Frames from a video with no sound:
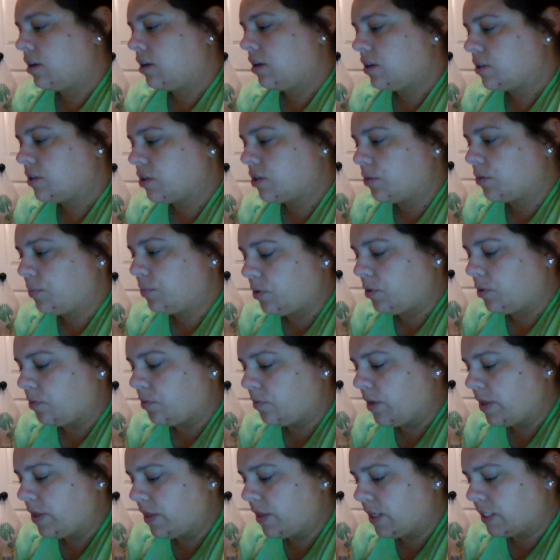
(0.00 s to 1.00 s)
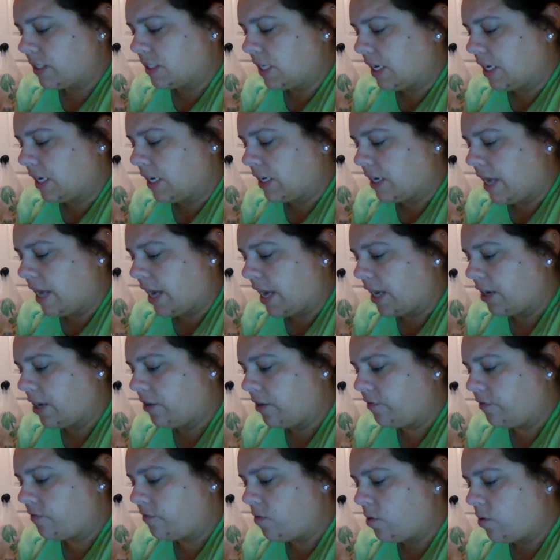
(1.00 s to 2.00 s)
So parenthesis,
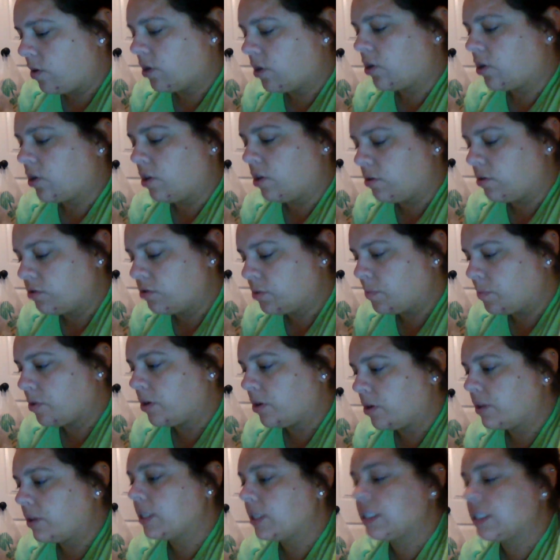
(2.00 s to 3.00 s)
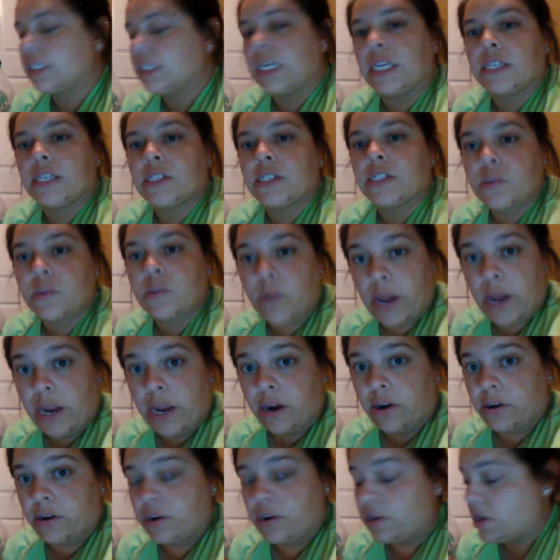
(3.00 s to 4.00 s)
-4, close parenthesis,
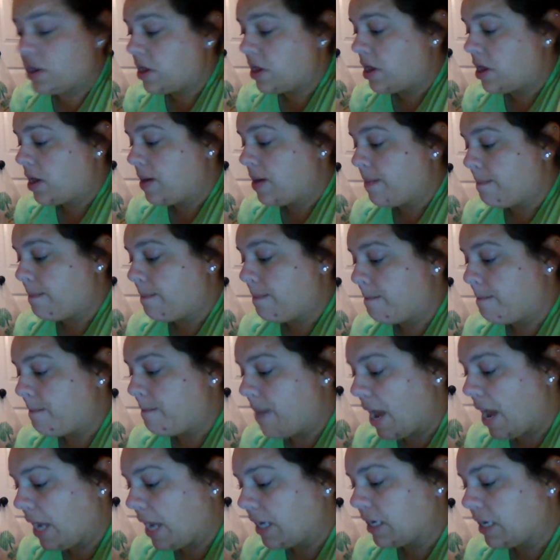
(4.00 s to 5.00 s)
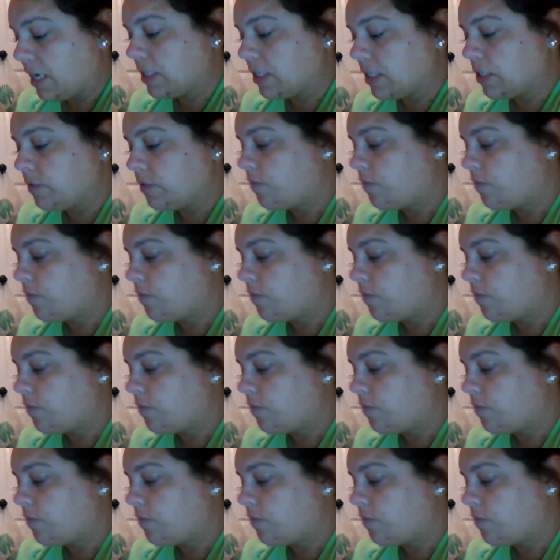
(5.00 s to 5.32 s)
squared, minus